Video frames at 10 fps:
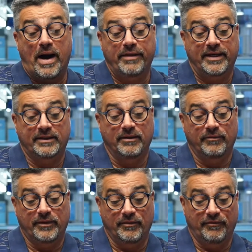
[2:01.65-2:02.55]
think
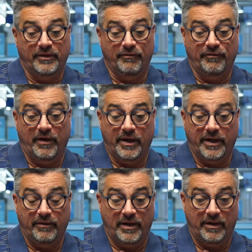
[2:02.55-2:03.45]
the
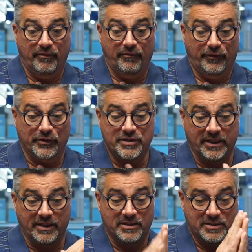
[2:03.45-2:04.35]
very first
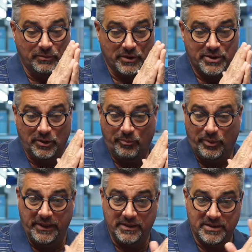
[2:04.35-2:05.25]
thing is we're so
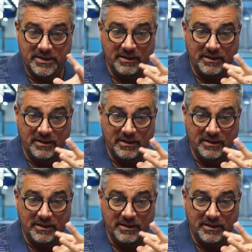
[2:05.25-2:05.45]
pleased,